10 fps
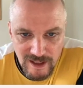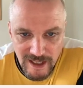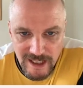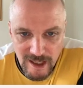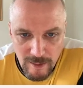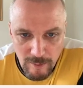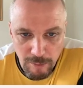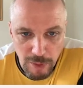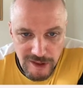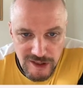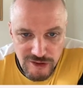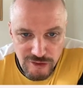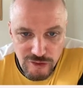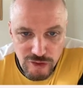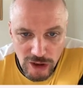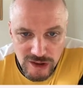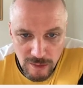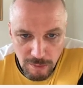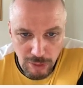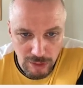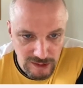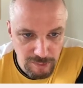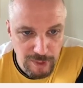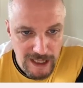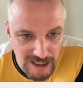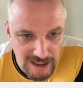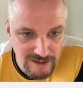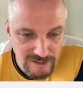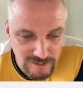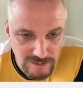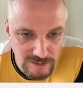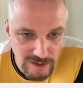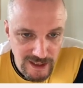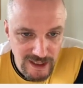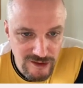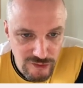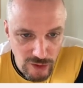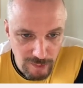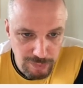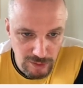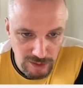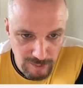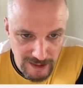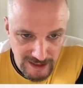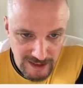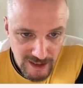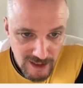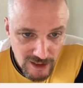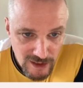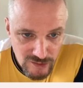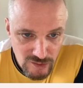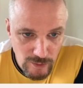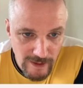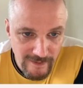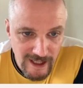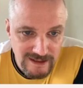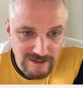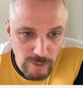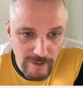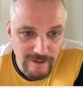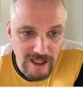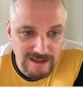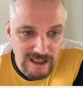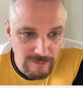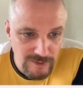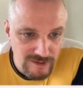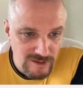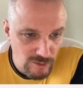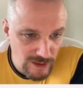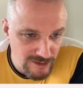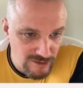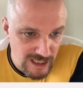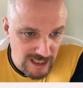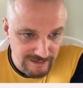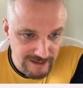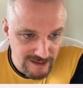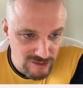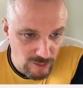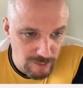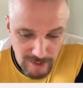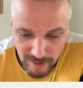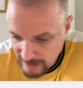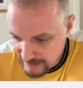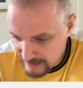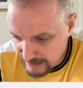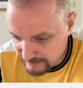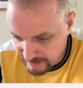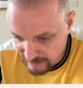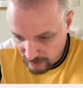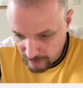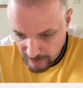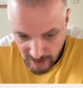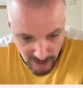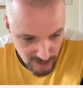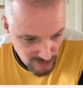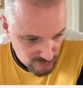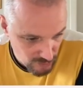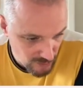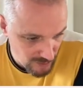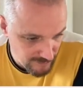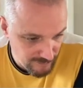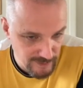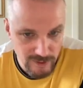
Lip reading: here, but it's not pulled back. Okay, it's not pulled back. So when that happens, well, let's just add these up. Let's add these up. So if we